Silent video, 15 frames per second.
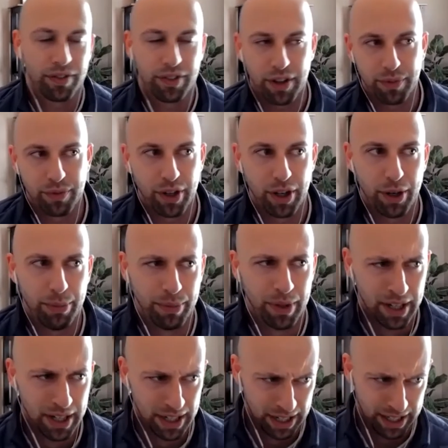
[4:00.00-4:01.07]
I've come from
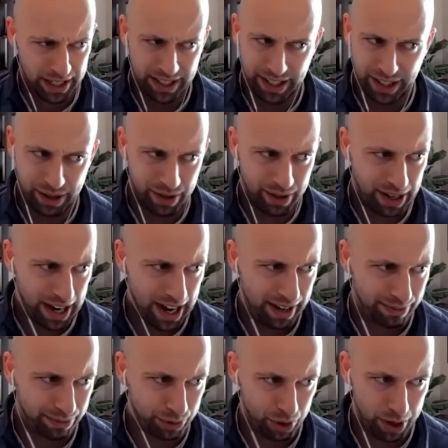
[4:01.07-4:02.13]
you know, I
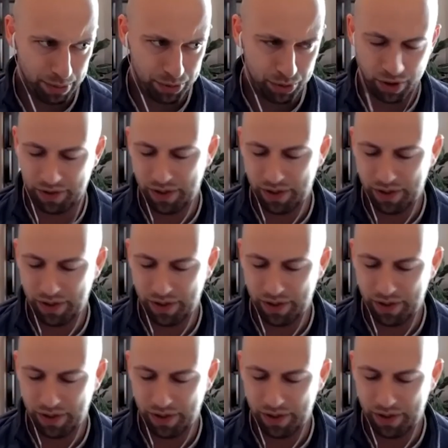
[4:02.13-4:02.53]
grew up sort